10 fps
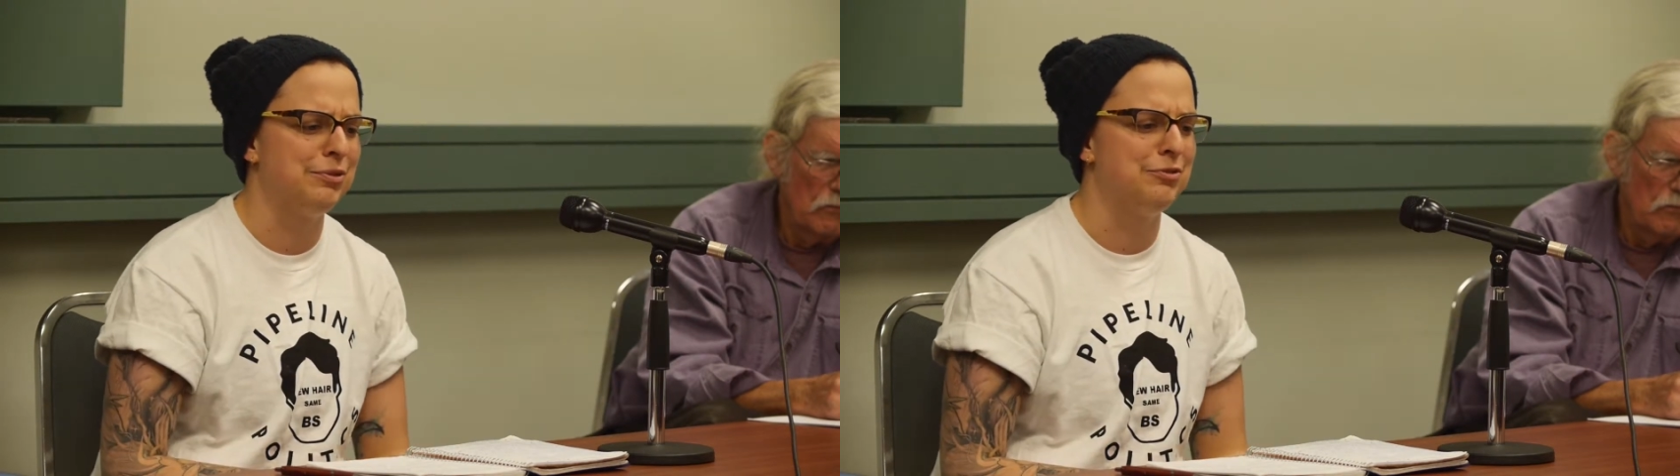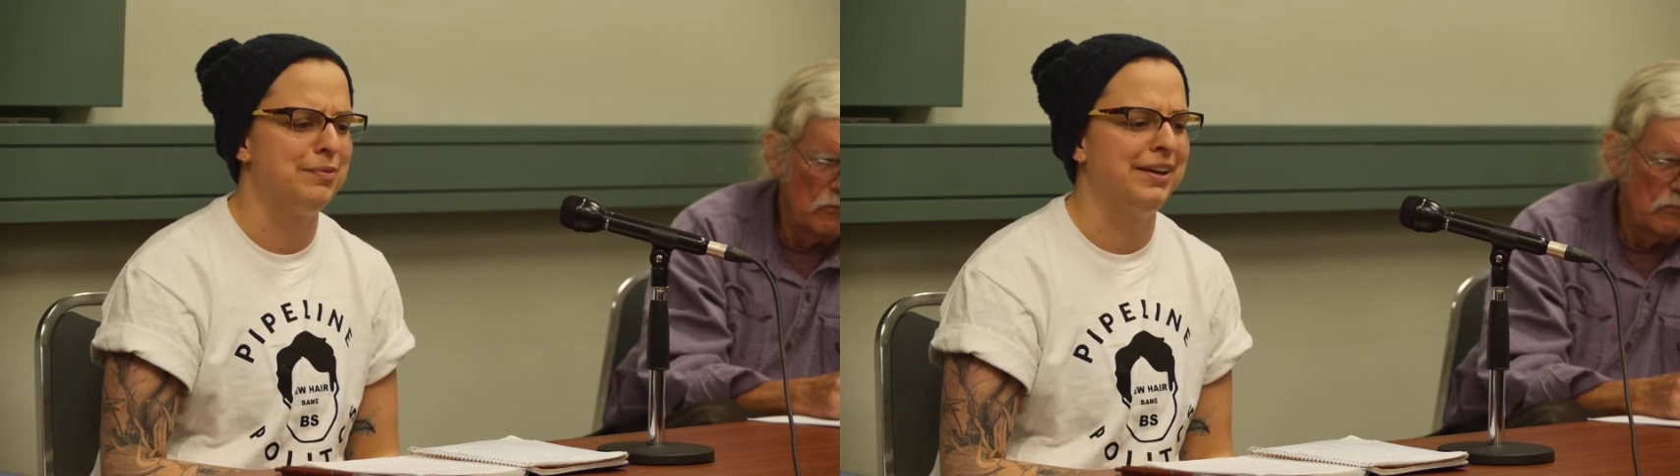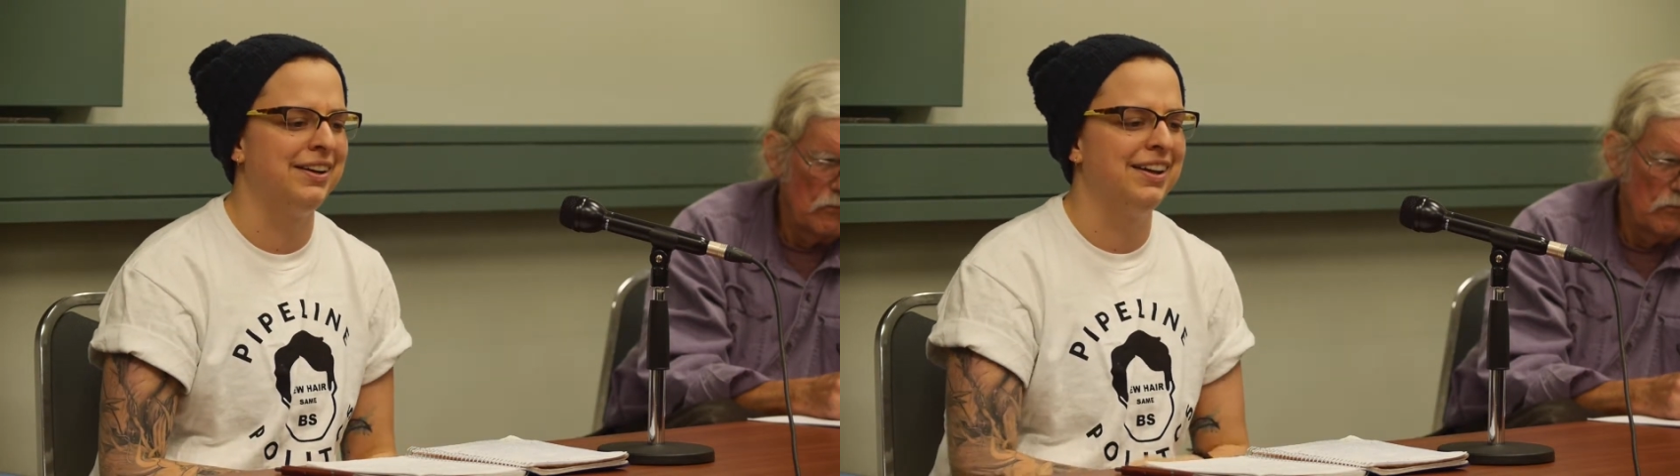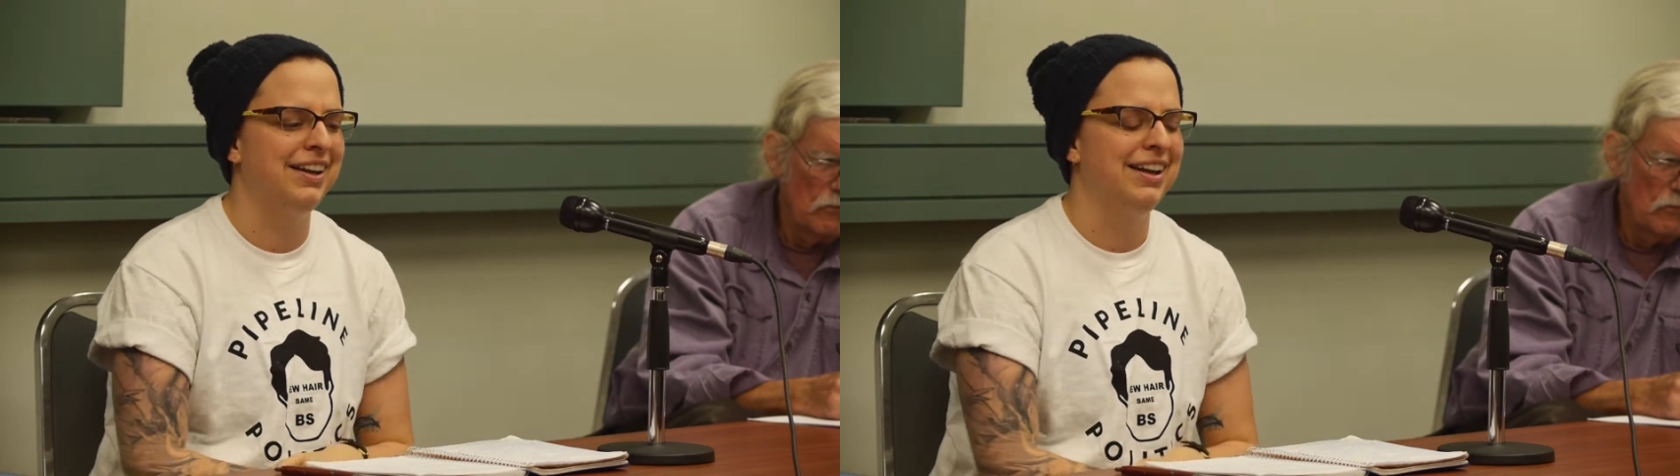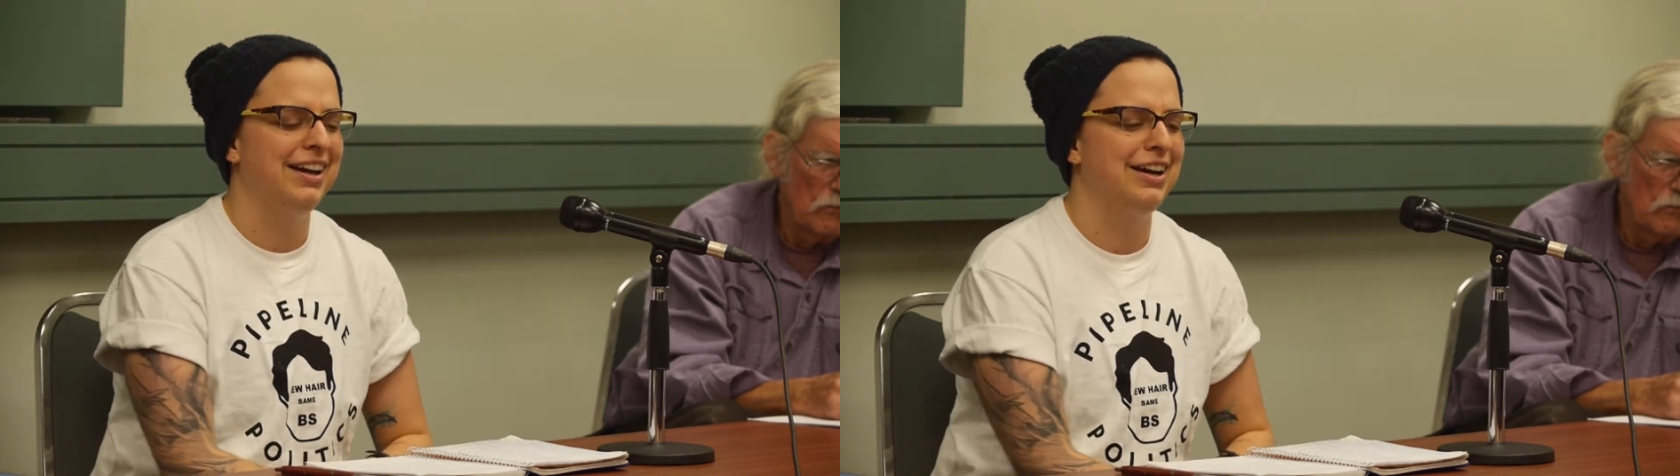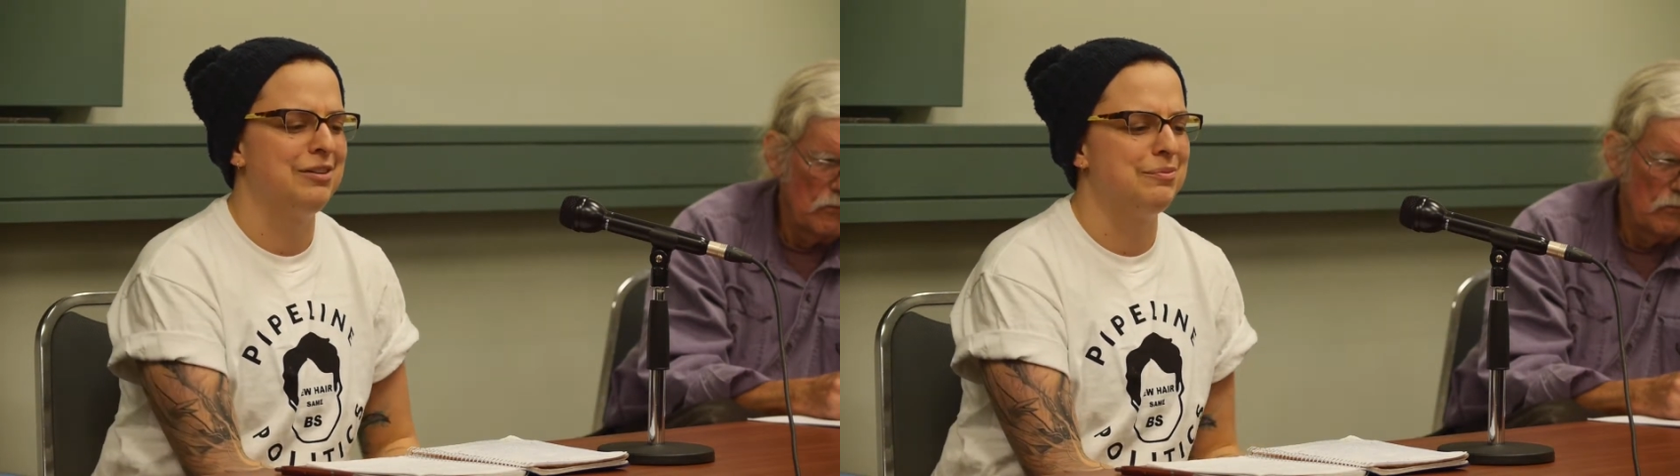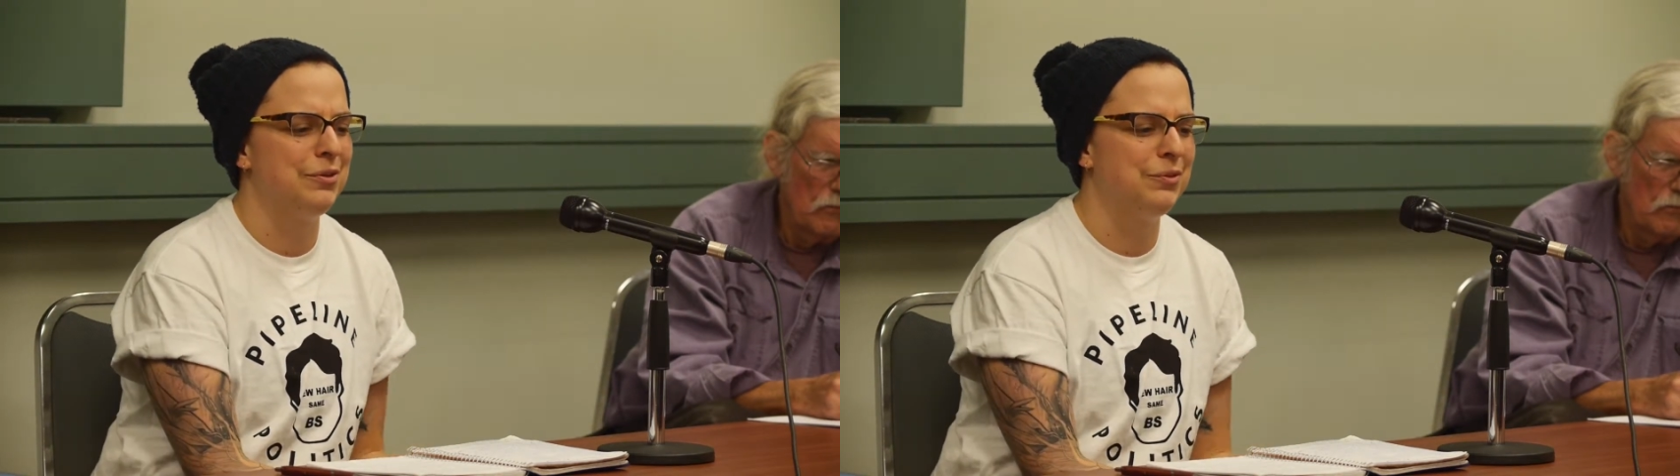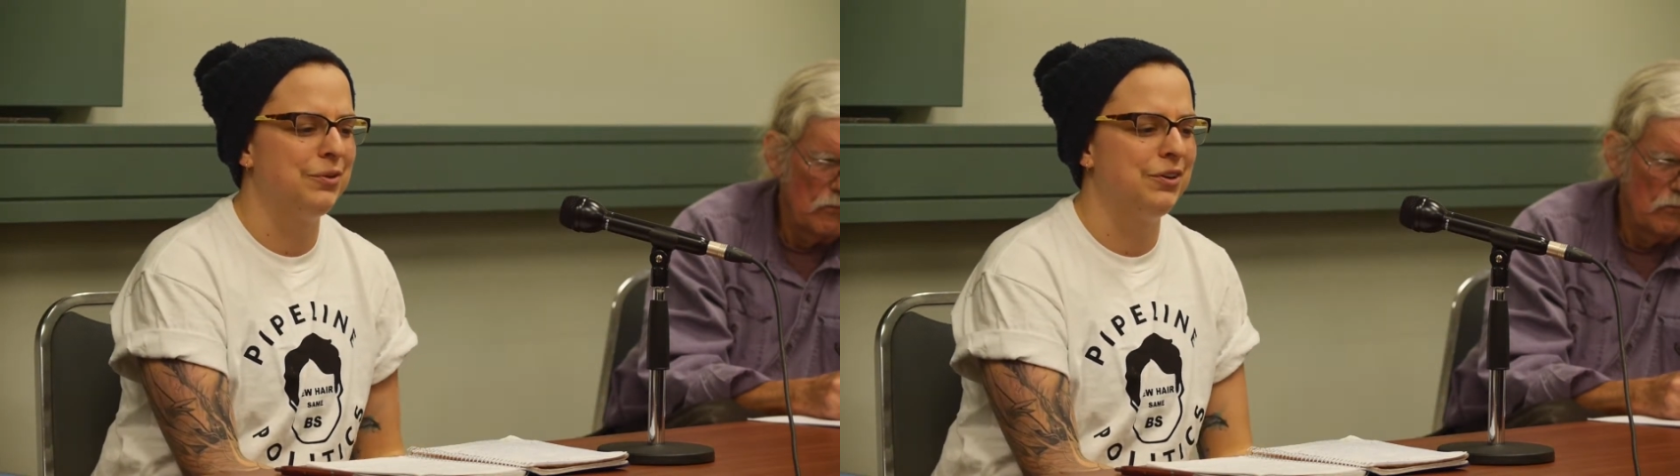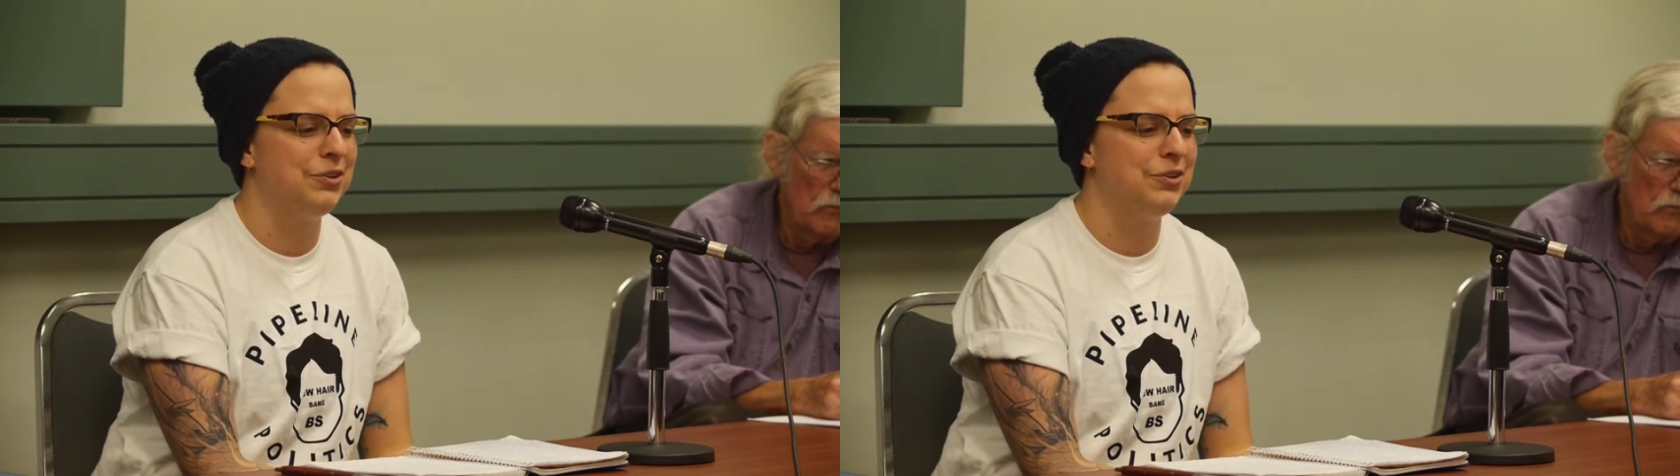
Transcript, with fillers: movement um,